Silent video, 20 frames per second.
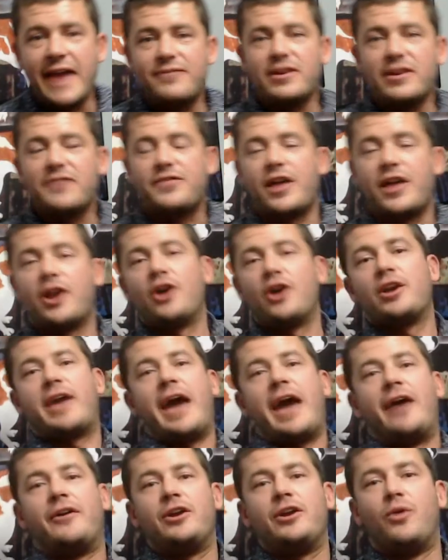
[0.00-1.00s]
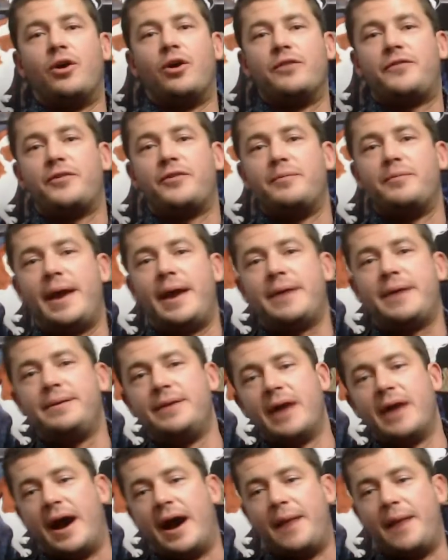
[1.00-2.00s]
even if they don't carry you on from
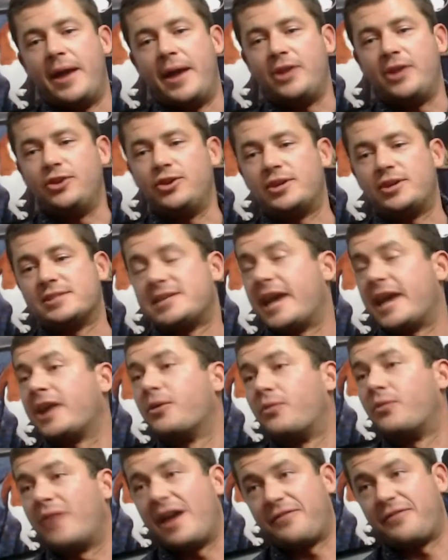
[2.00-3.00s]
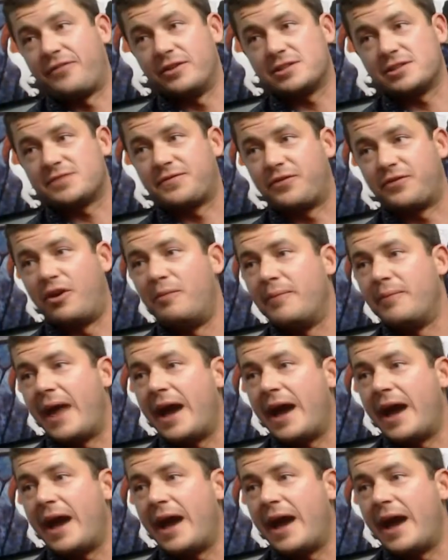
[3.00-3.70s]
then, and you can take a reference from